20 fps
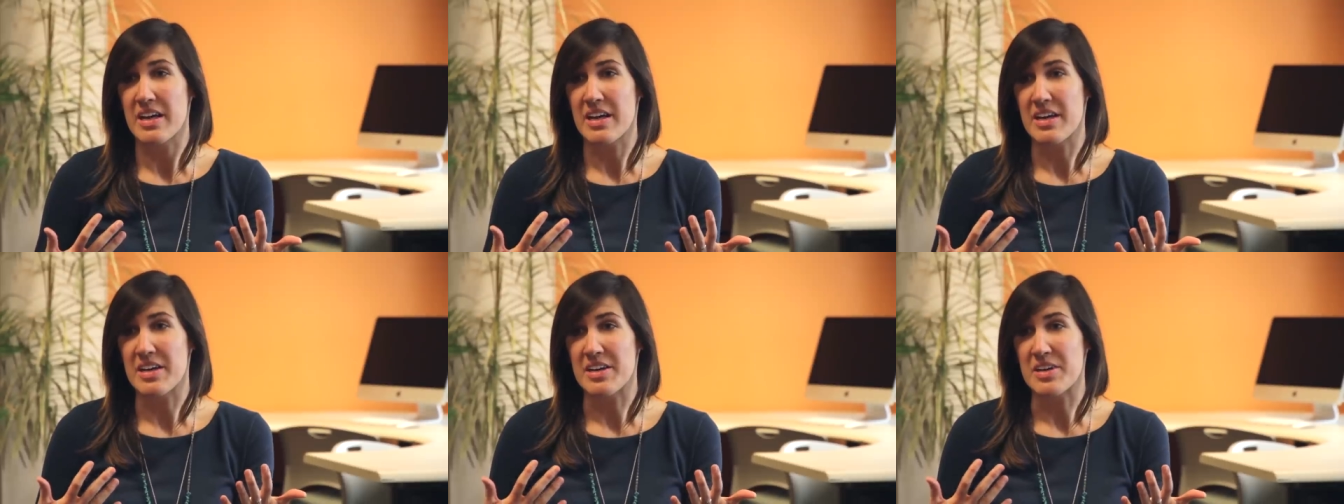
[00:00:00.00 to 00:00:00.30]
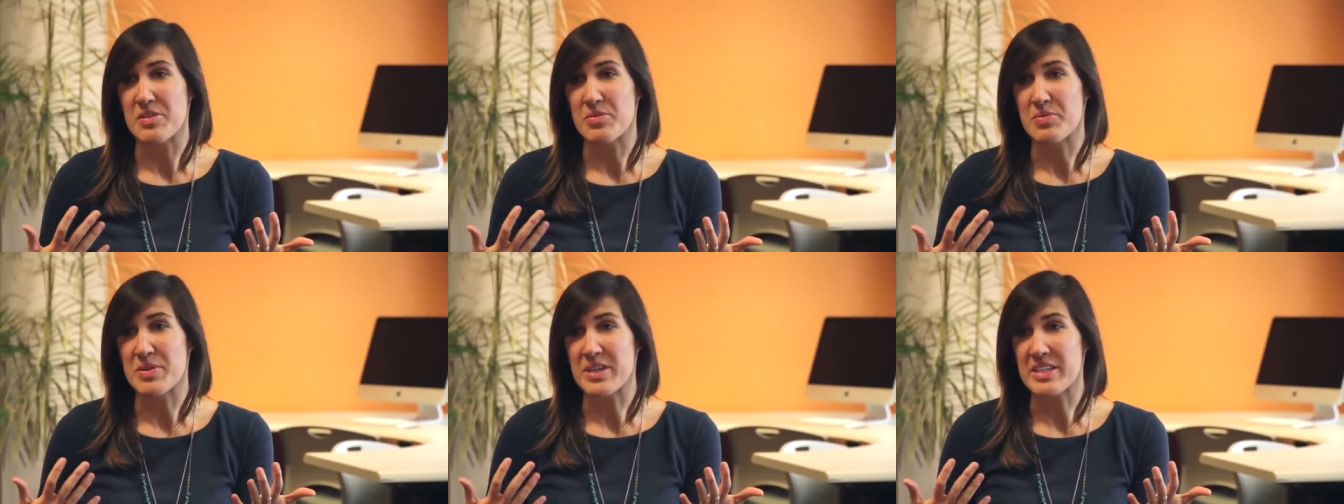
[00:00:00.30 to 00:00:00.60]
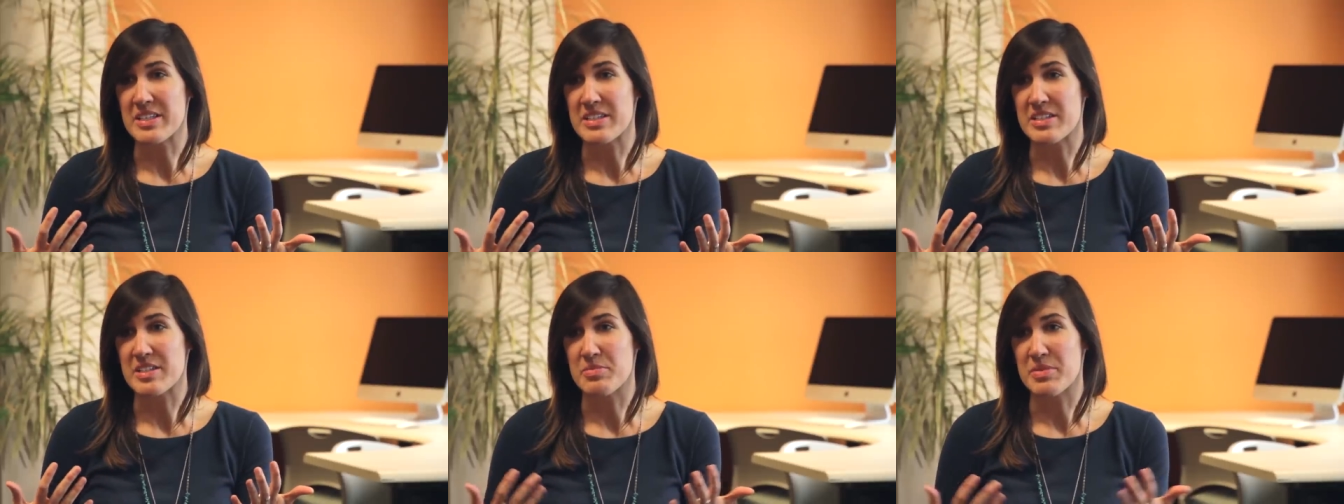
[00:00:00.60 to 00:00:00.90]
uh, we
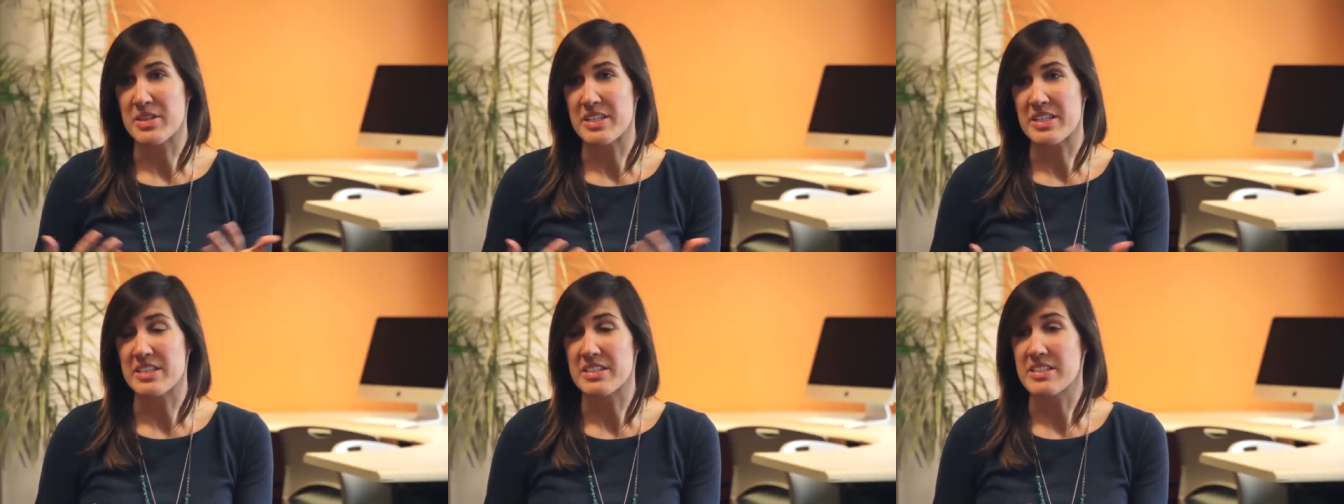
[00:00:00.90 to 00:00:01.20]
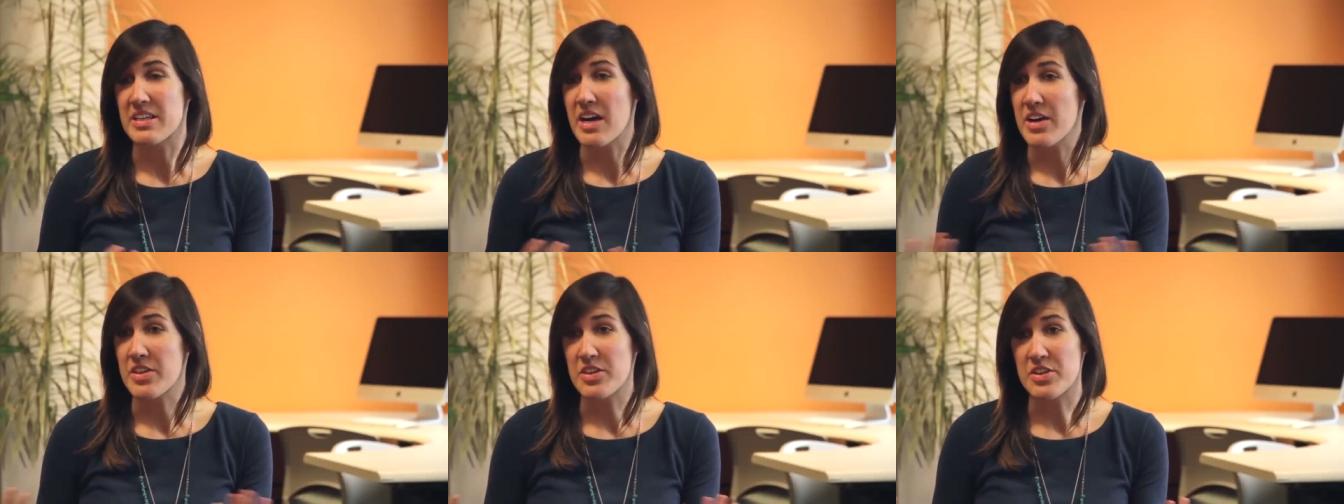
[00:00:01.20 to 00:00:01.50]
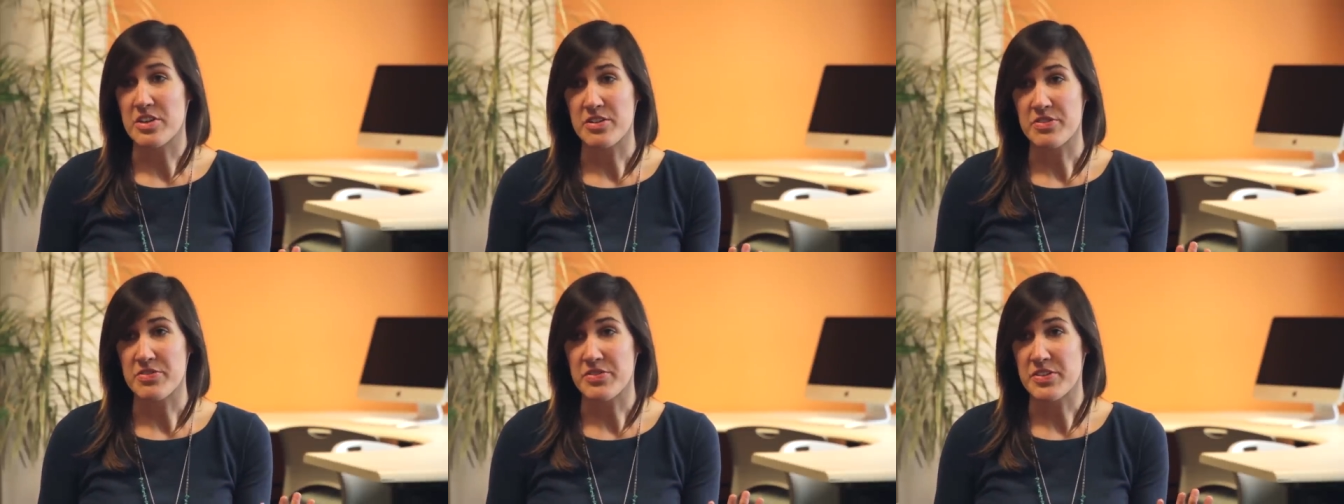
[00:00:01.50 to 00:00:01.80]
can submit it into
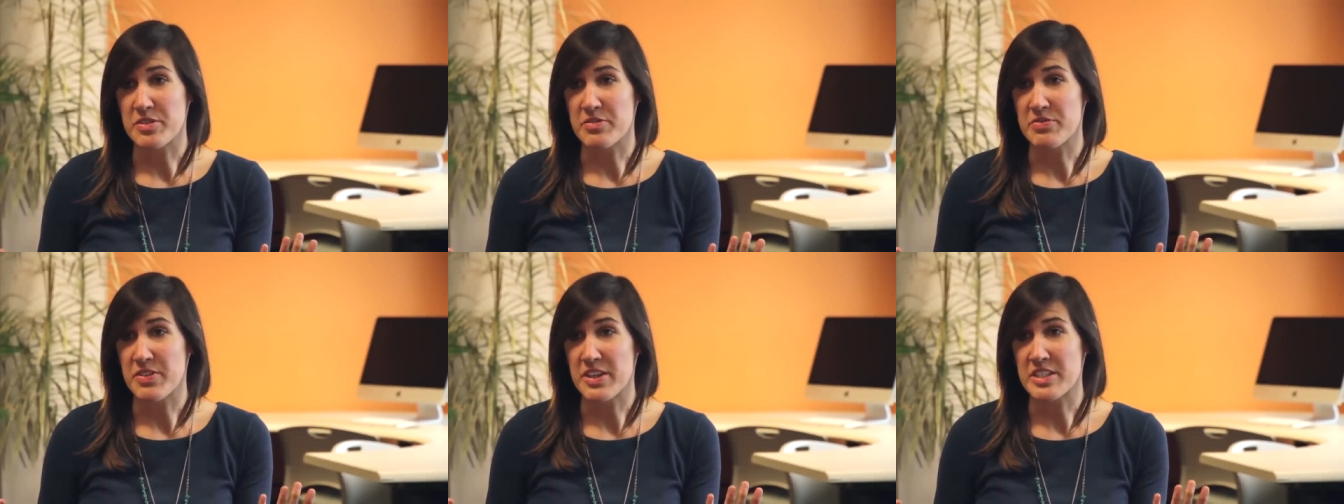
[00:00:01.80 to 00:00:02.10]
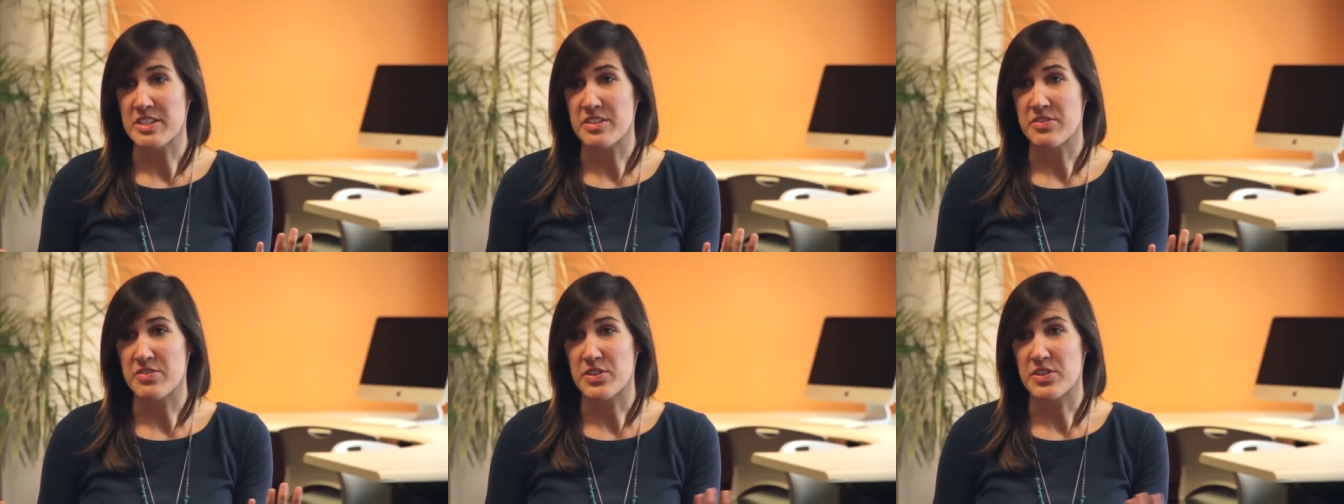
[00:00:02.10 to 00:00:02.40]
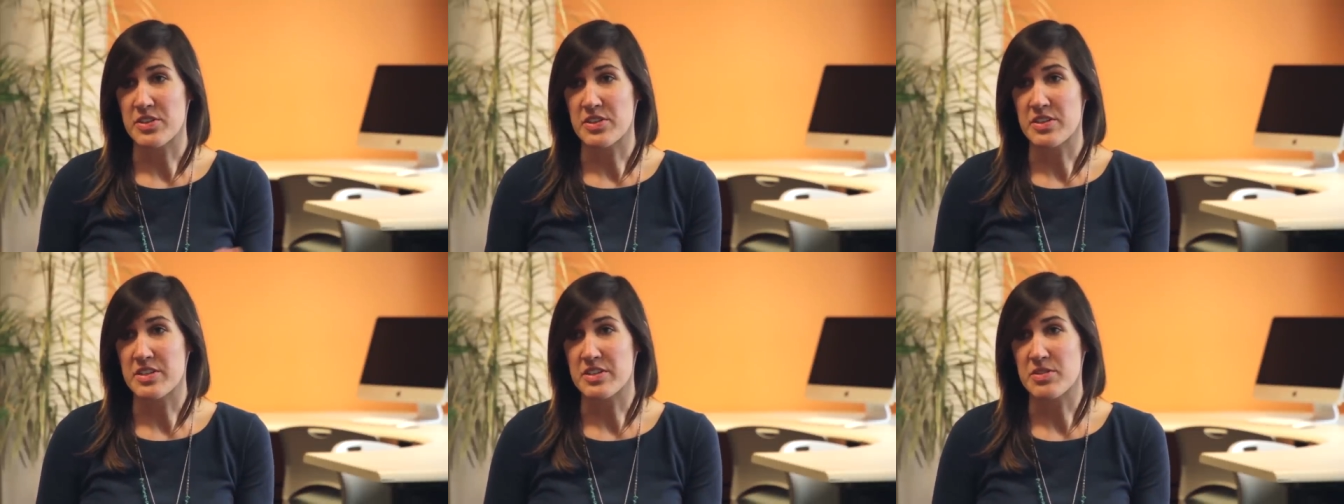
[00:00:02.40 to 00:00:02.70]
other film
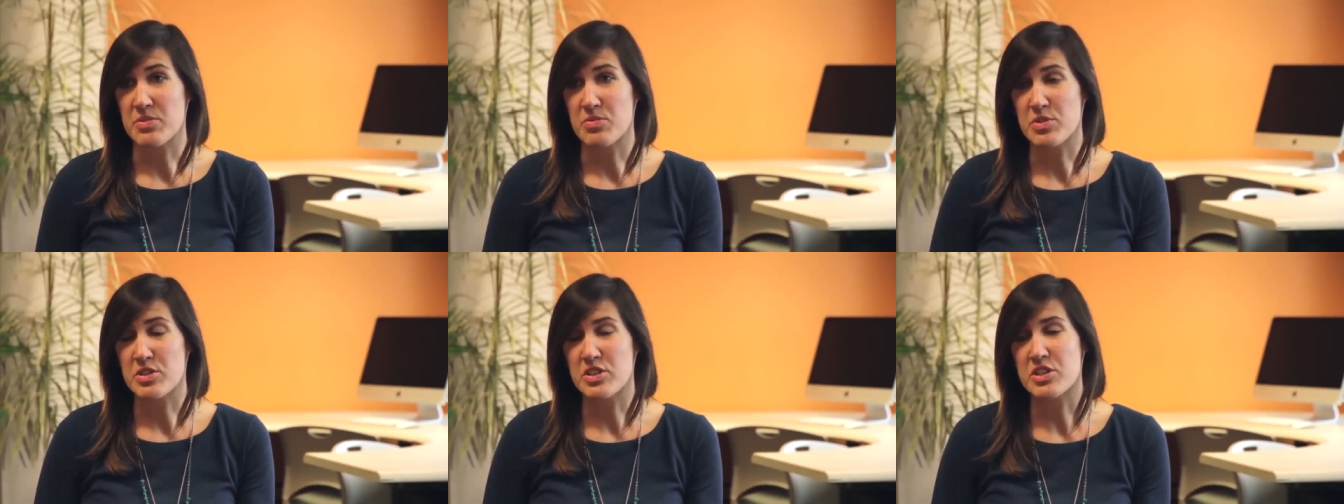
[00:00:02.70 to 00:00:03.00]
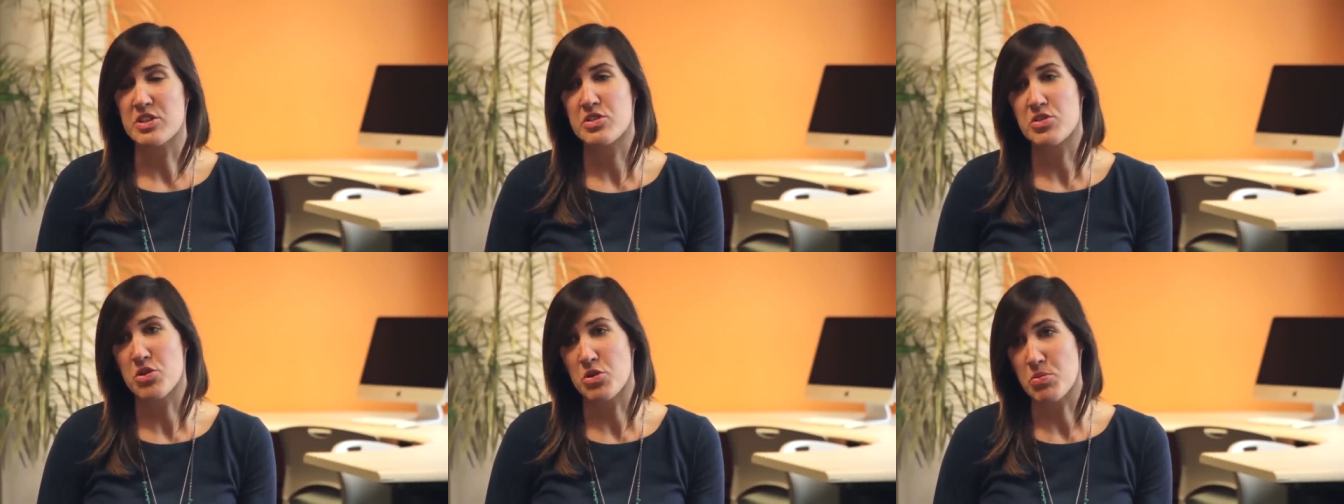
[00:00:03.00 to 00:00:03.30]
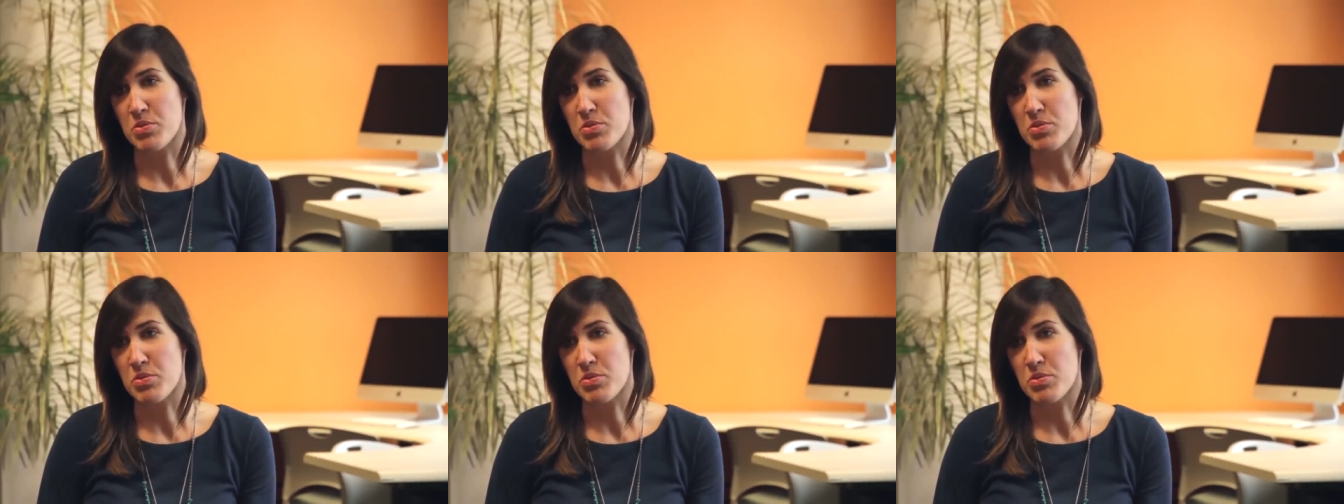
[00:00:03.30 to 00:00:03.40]
festivals. We're just so